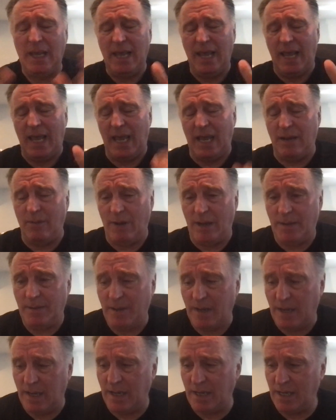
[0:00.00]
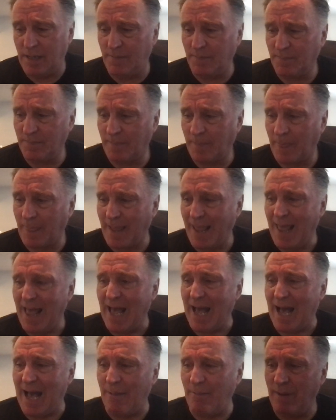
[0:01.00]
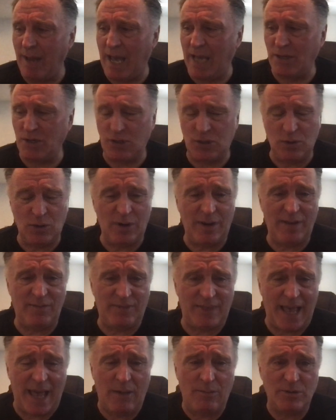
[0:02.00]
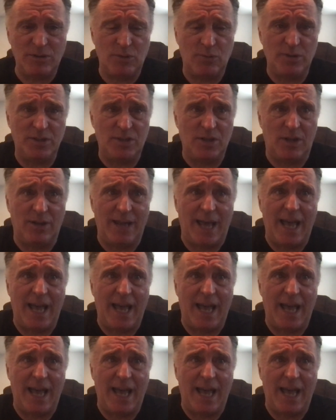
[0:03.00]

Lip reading: Anyway, I'm not sure if that was a result.